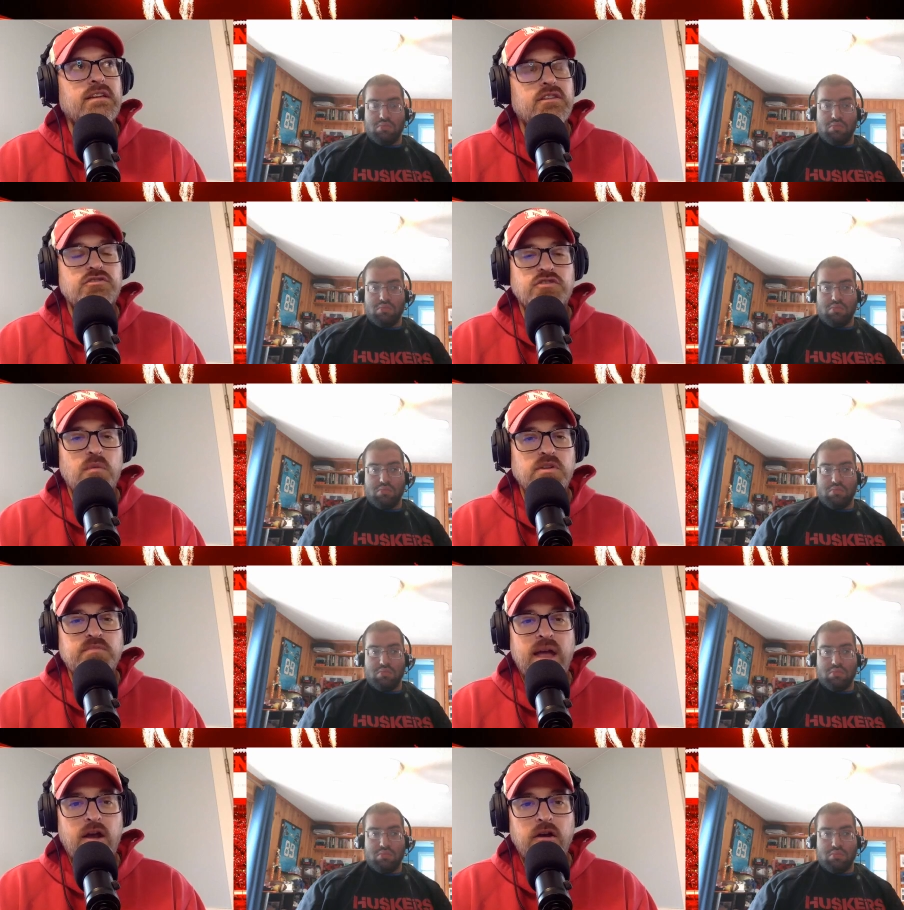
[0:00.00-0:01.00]
Speaker 1: there's so much
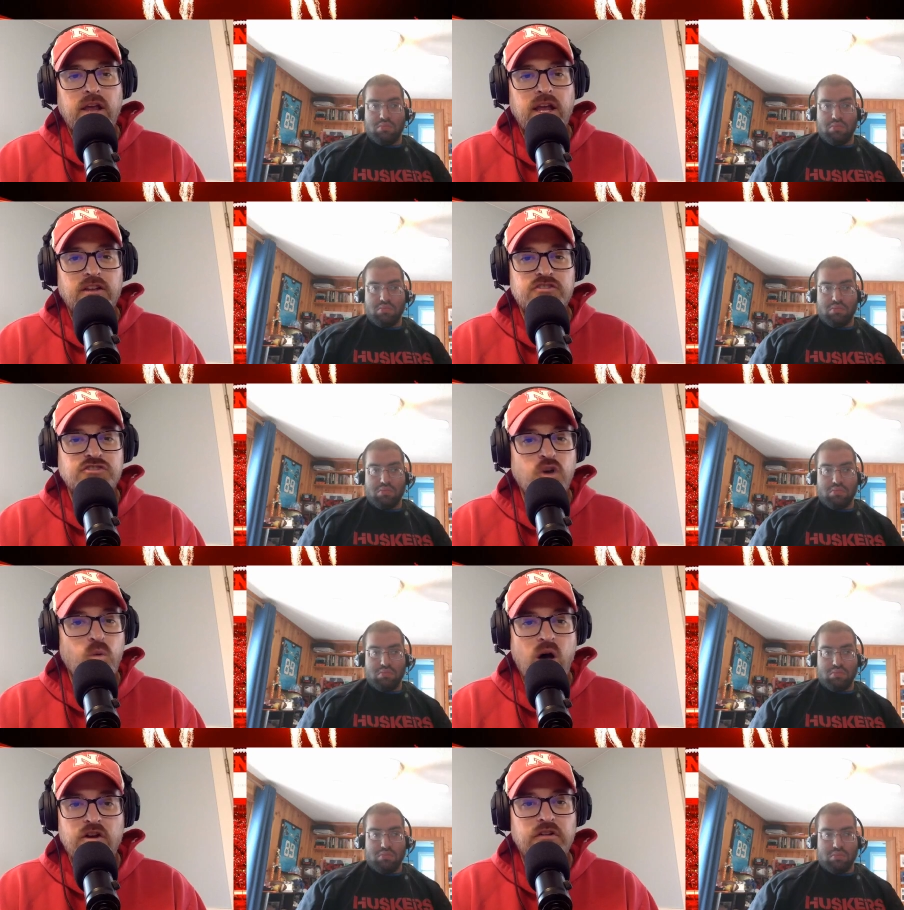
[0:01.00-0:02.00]
parity and it's so
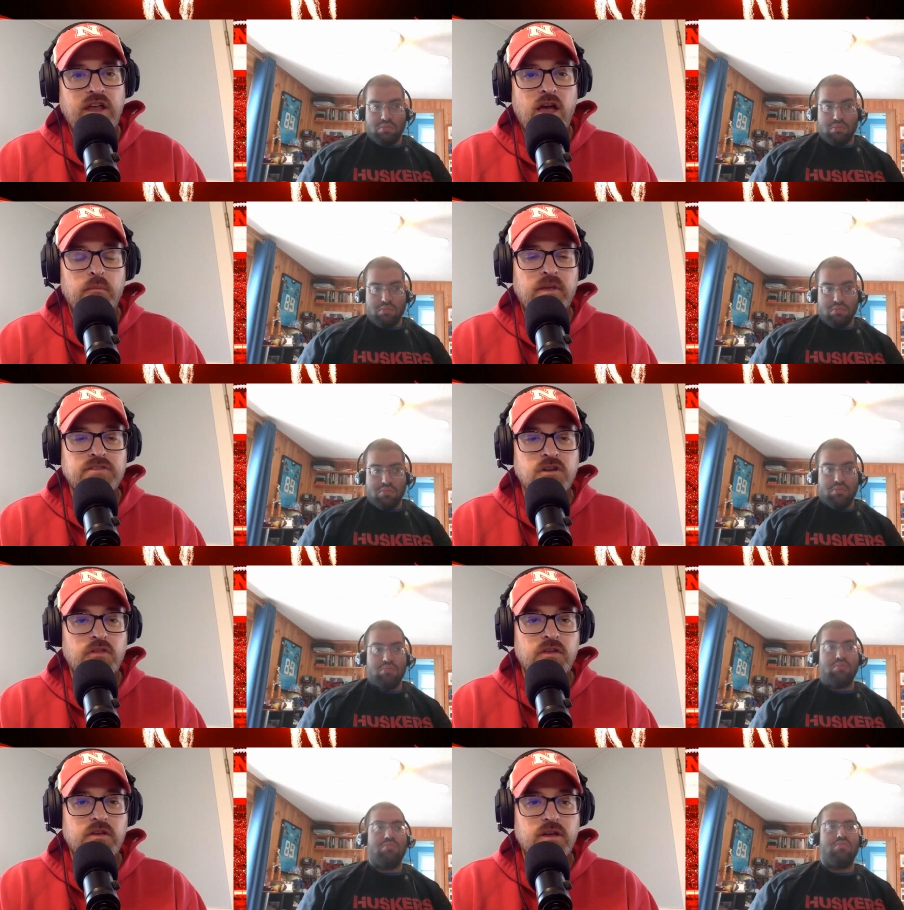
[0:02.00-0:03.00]
watered down because all
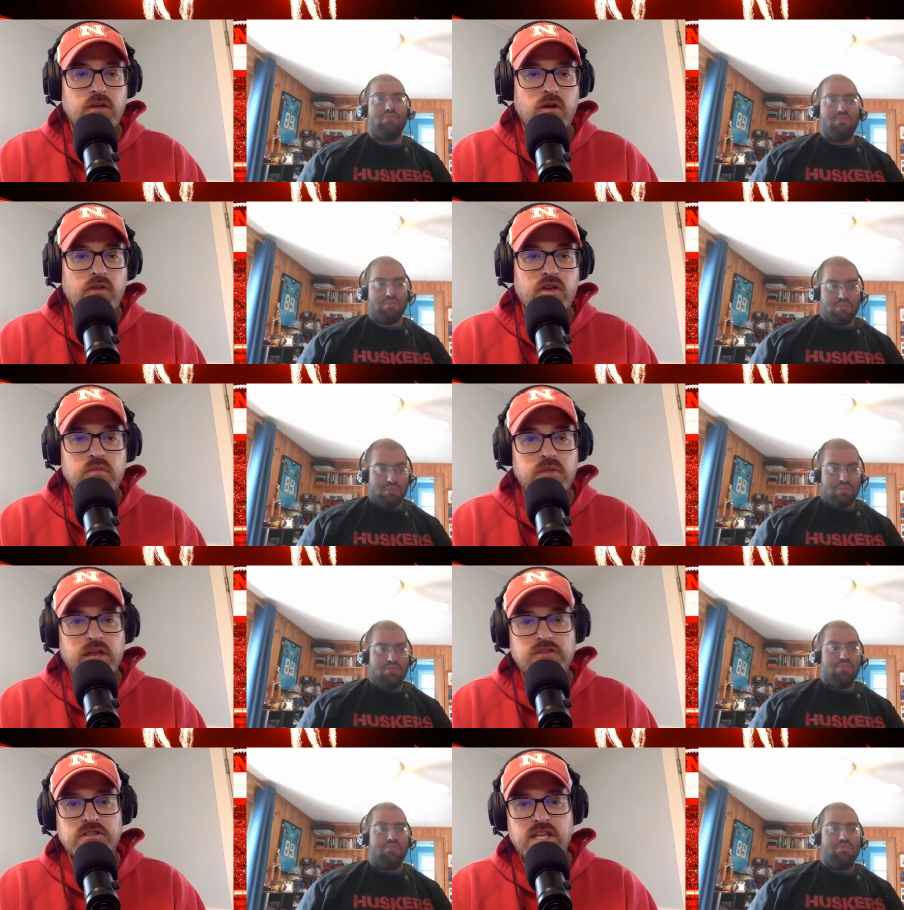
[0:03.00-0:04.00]
the you know all the good
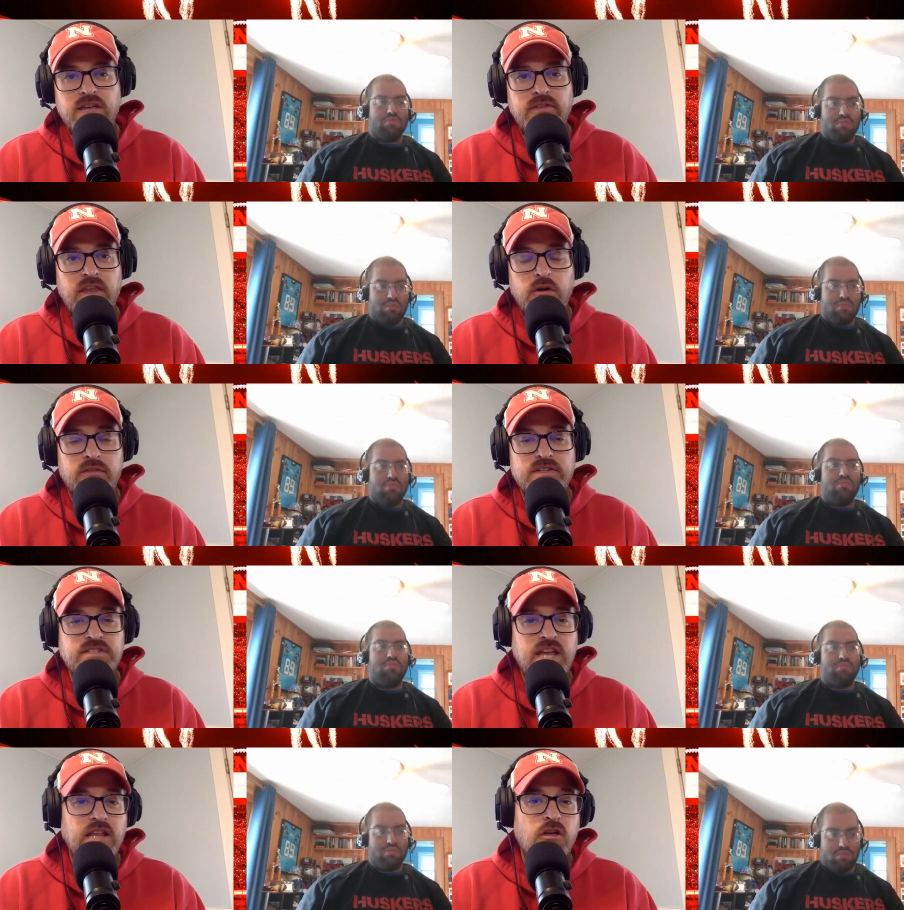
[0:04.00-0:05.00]
players leave and they don't even
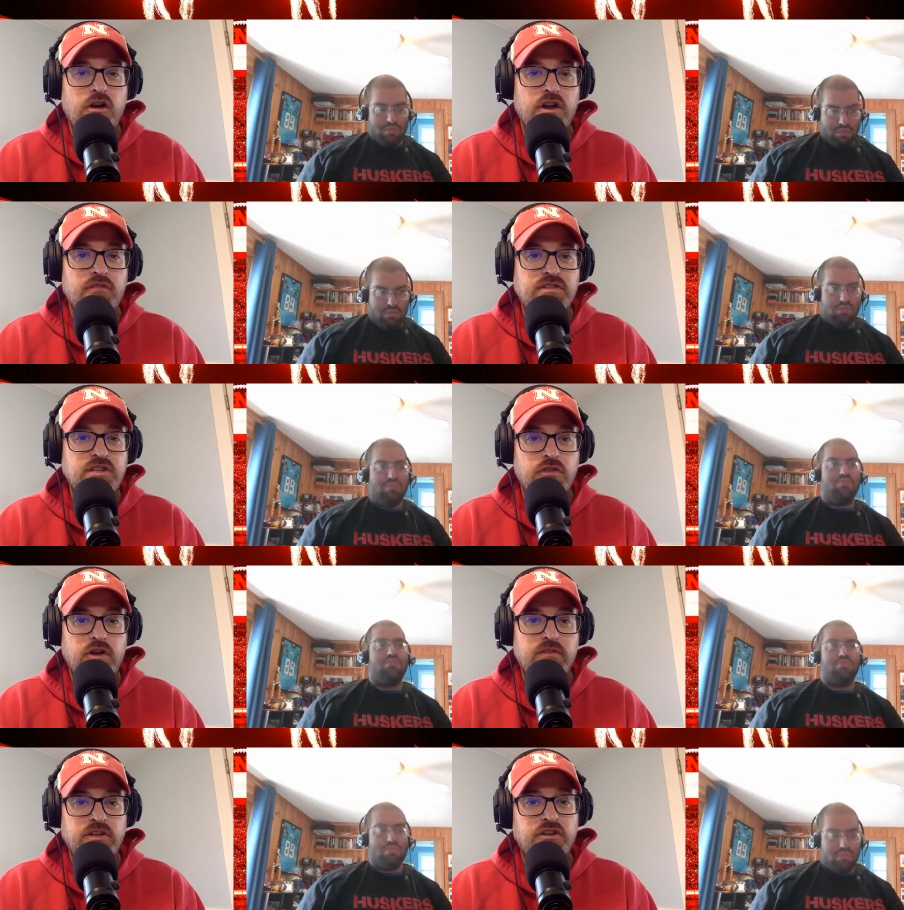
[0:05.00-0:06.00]
stay long enough until they're
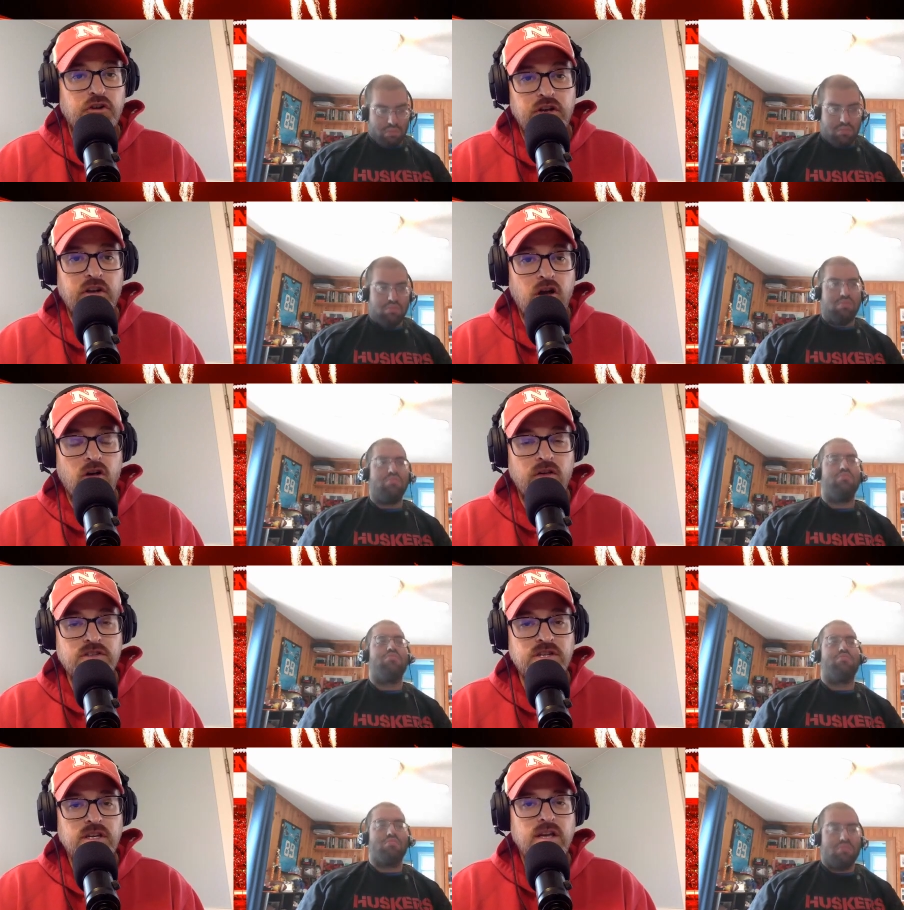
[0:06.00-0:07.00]
even good in
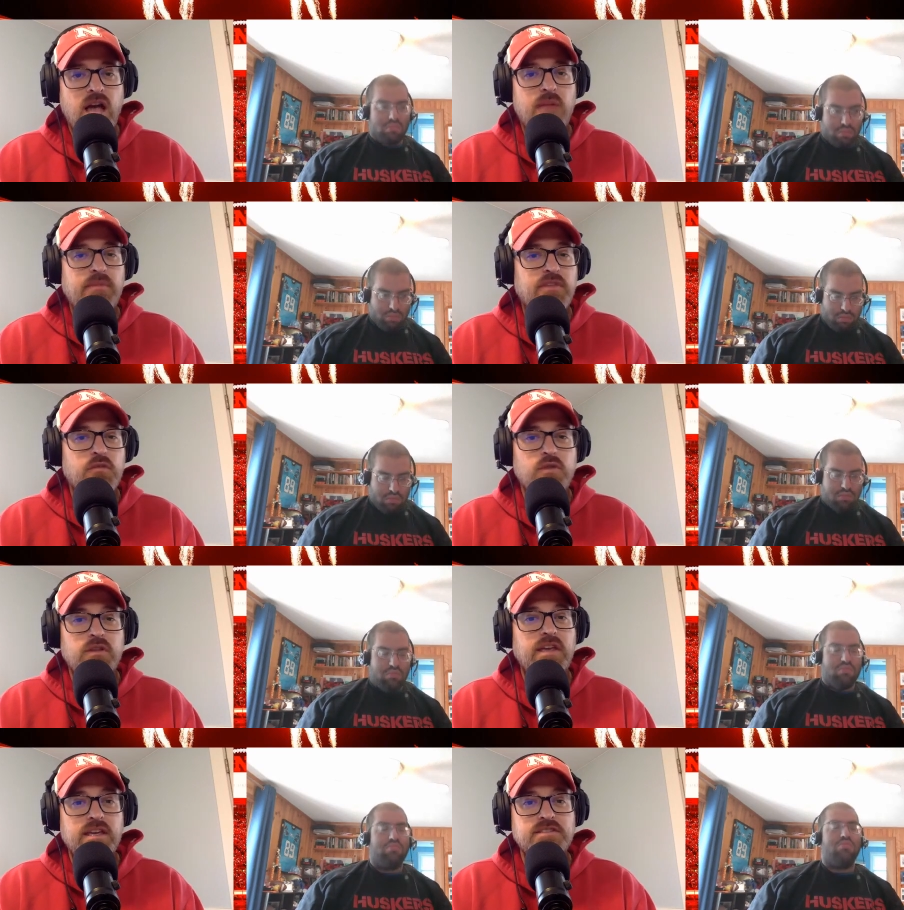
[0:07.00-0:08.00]
college. I mean, there
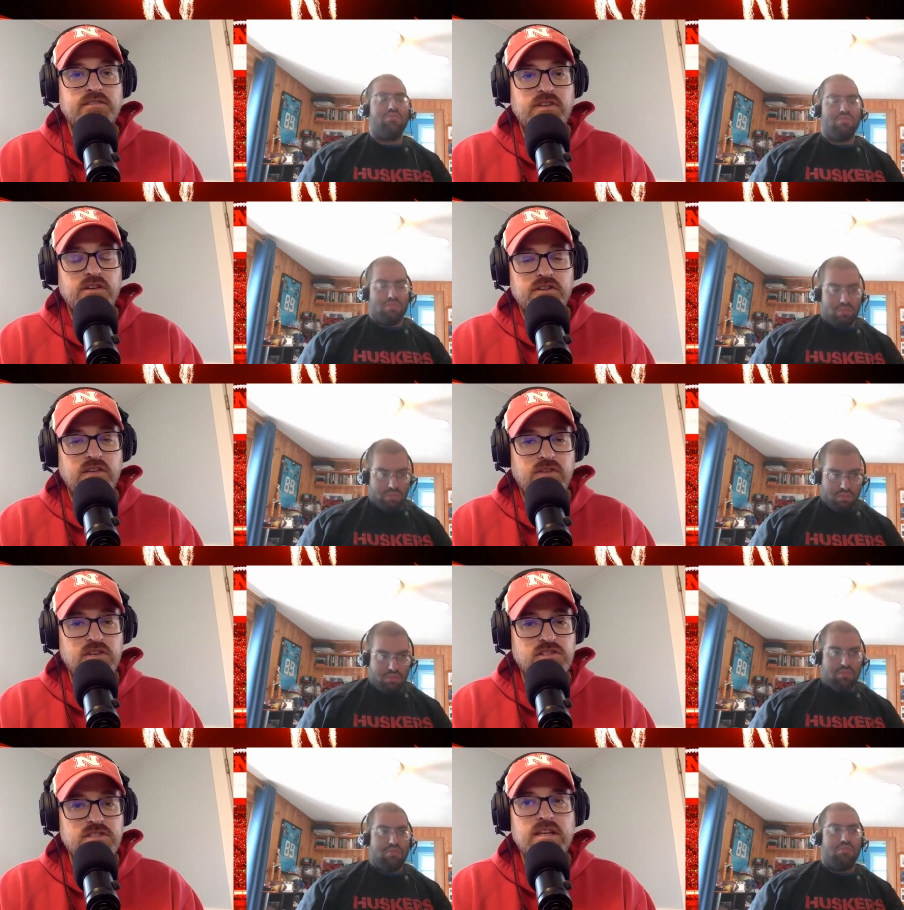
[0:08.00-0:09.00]
really is if you if you
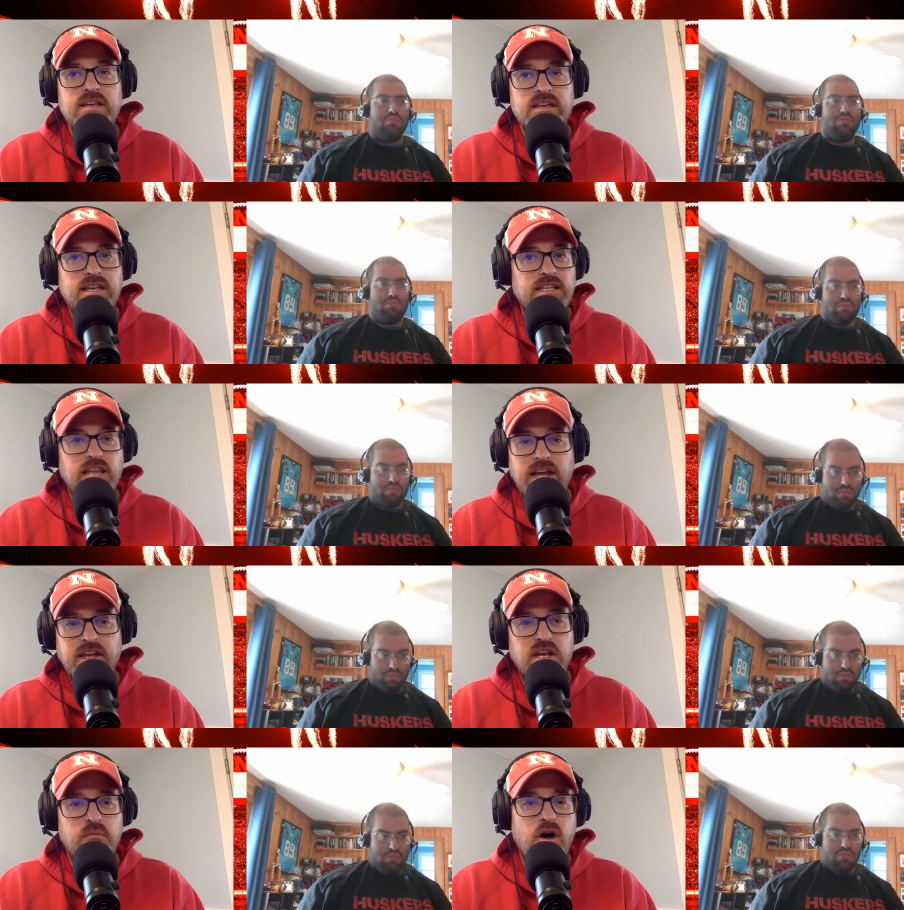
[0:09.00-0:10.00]
just get lightning
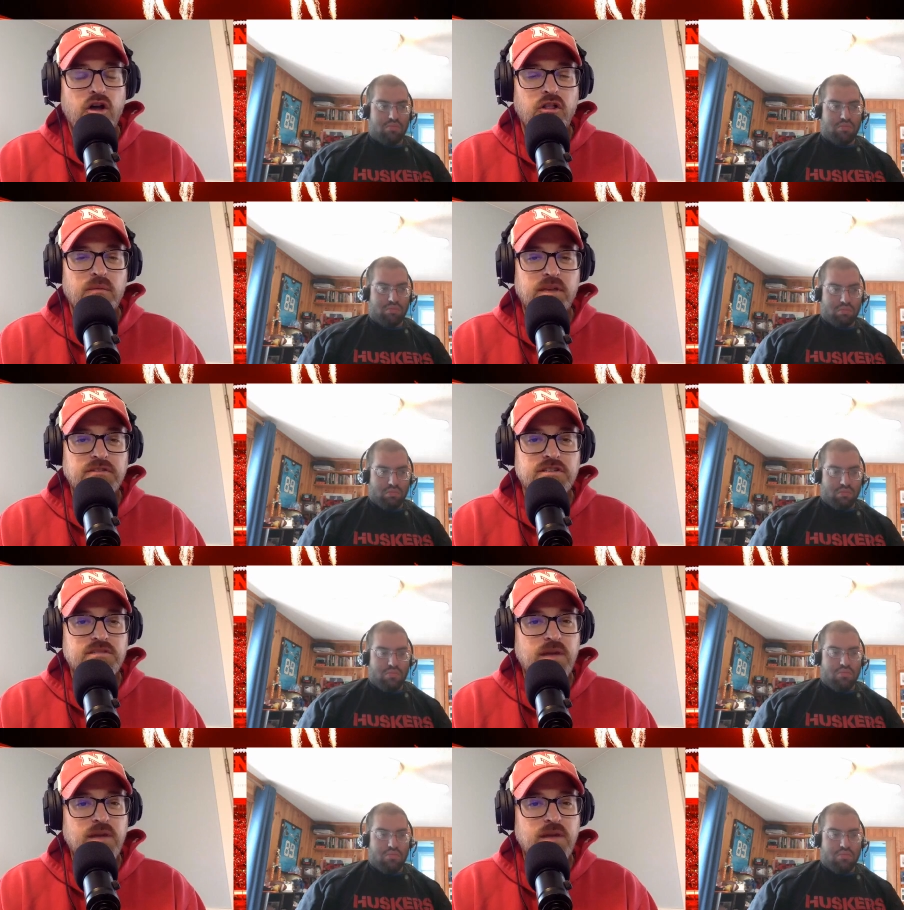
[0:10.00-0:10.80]
in a bottle. I mean, just